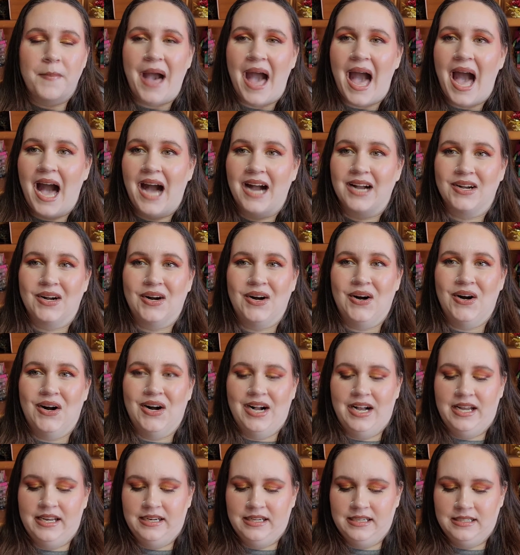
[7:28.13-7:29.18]
pack
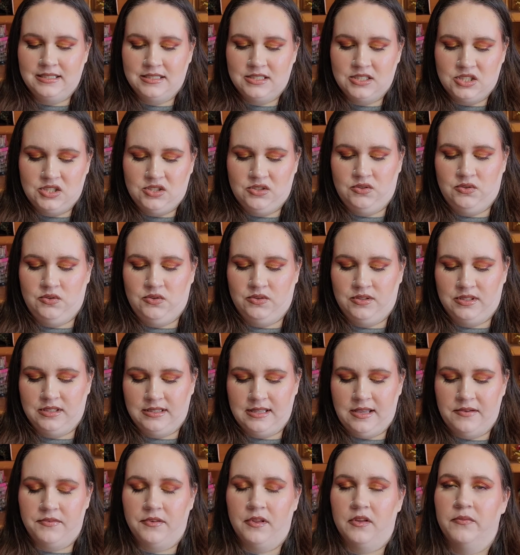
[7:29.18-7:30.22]
on to the
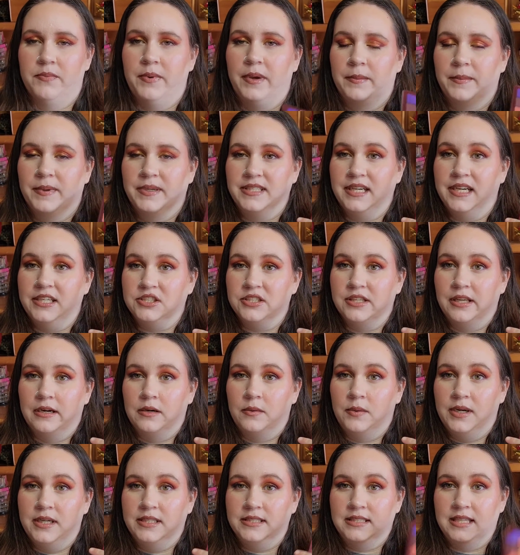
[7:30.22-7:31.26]
level of pigmentation that
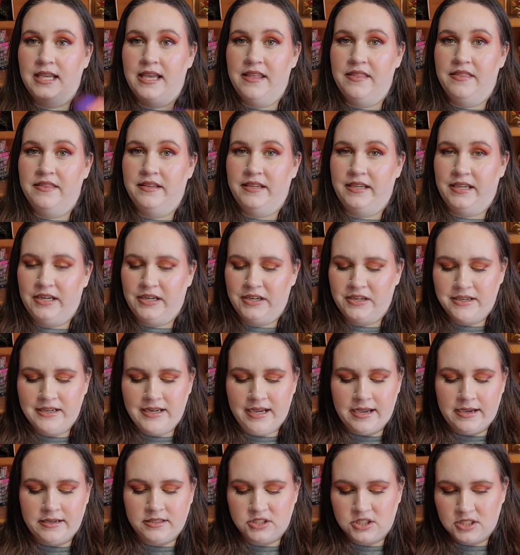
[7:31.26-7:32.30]
it was in
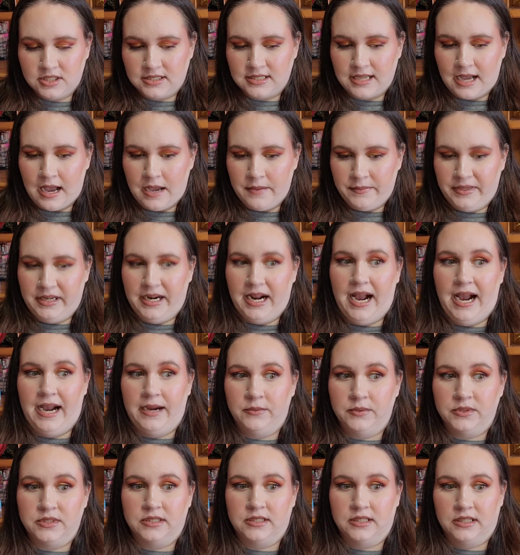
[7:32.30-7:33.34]
here. It just, I mean,
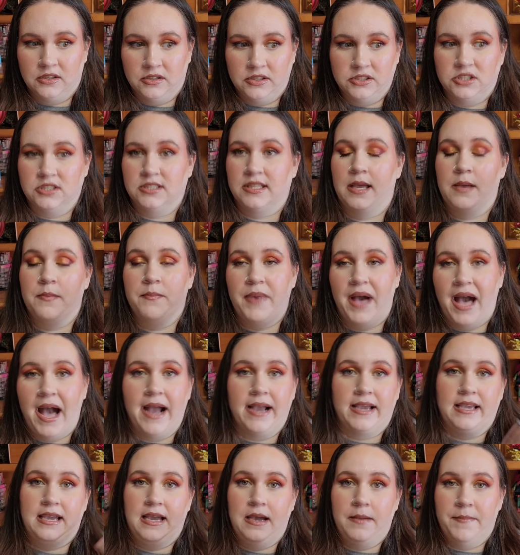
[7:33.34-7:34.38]
I was literally just like
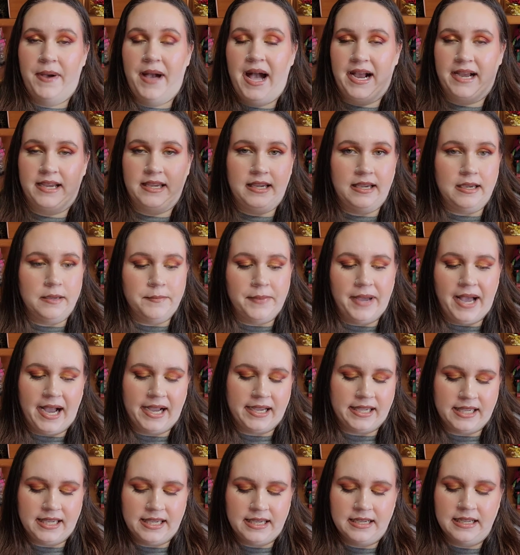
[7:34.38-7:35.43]
packing and packing and
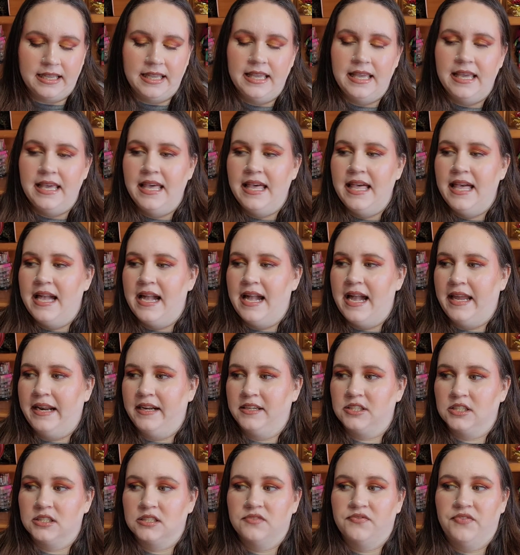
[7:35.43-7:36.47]
packing,
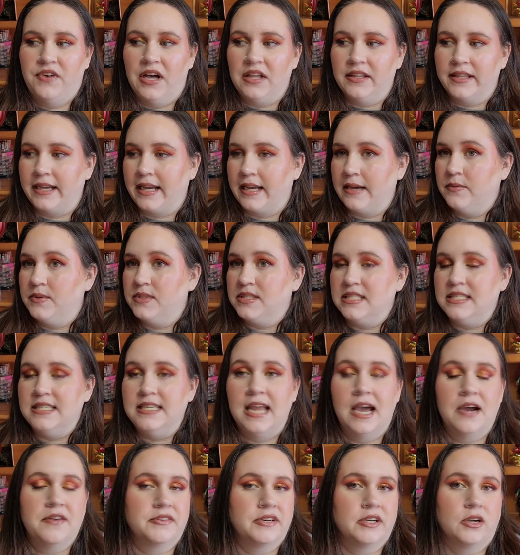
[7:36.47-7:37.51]
and it just felt like it was
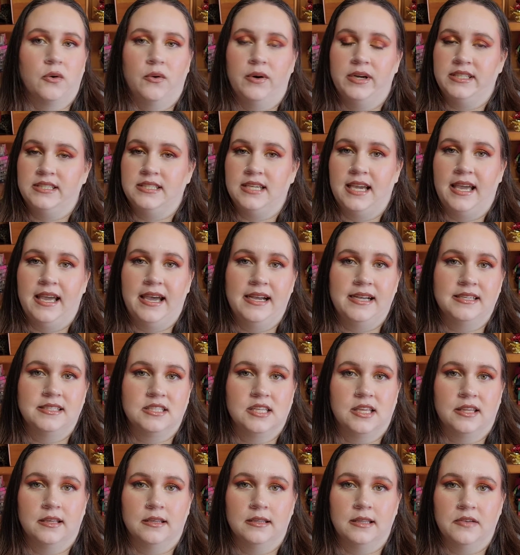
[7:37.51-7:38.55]
never going to
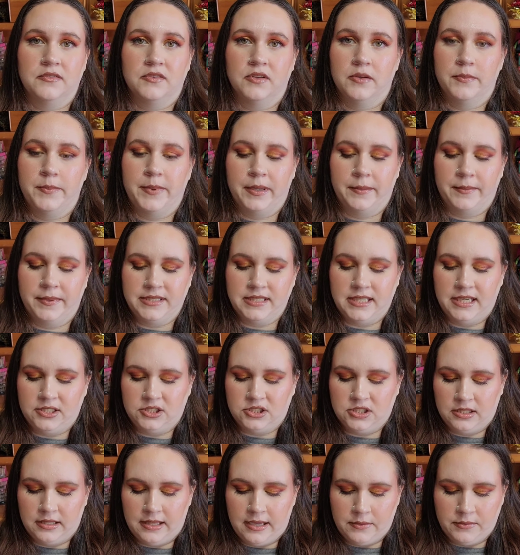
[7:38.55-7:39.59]
get to the level of
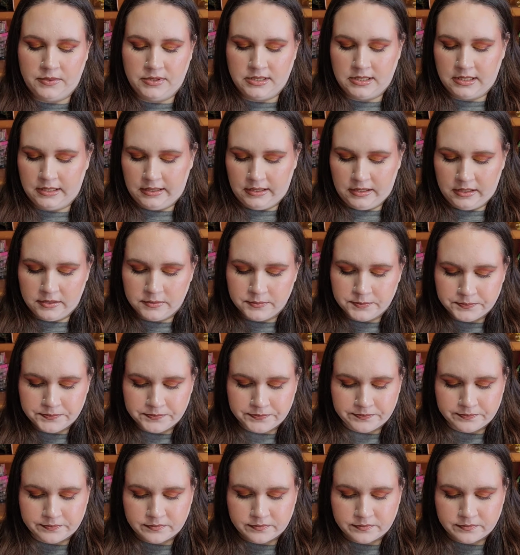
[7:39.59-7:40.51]
pigmentation that was in here.